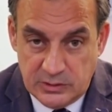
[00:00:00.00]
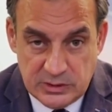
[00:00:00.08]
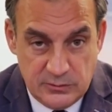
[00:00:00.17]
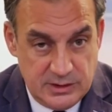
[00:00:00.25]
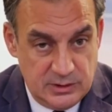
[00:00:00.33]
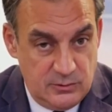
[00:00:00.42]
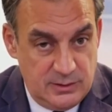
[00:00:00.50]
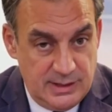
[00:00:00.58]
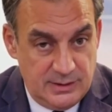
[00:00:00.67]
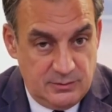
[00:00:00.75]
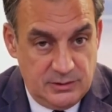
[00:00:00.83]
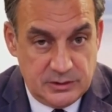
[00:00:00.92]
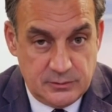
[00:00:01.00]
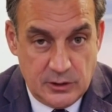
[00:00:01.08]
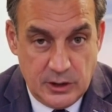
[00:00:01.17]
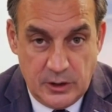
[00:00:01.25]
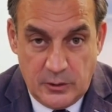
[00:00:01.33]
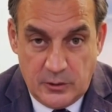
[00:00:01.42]
so I created this
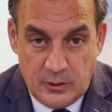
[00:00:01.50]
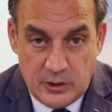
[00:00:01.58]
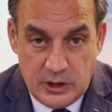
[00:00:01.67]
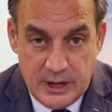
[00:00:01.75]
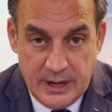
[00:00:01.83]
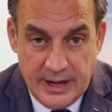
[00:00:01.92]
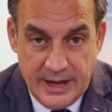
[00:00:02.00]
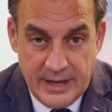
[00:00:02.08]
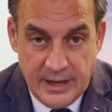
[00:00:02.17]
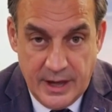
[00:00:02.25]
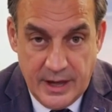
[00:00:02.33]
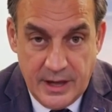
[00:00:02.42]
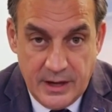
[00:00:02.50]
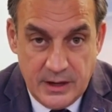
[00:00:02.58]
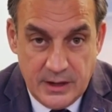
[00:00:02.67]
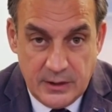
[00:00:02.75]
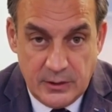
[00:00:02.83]
video using AI.